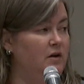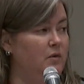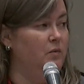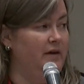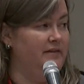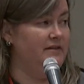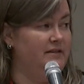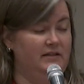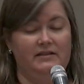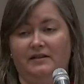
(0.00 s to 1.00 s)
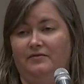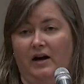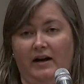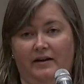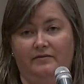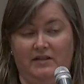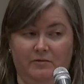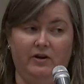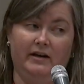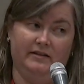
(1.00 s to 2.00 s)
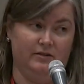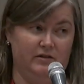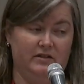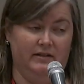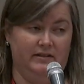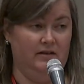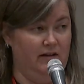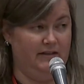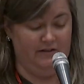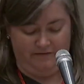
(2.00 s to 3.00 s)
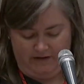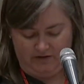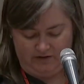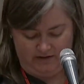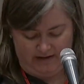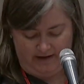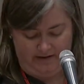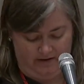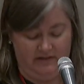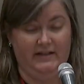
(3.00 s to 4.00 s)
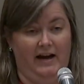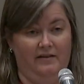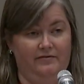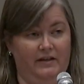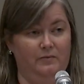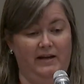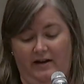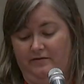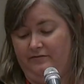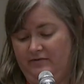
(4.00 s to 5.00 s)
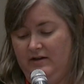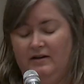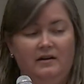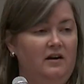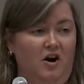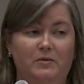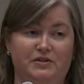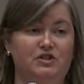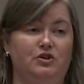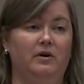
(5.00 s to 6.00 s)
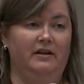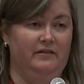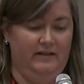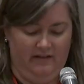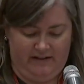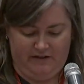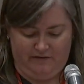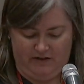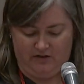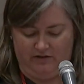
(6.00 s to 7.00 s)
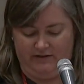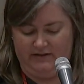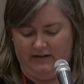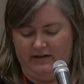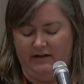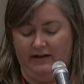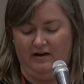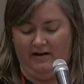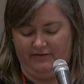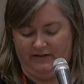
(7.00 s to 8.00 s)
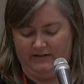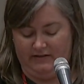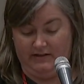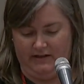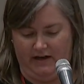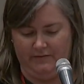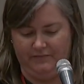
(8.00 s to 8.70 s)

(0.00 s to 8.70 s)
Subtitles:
with 65 Democratic Socialist elected officials and their staff, and we have almost 200 elected officials in office today.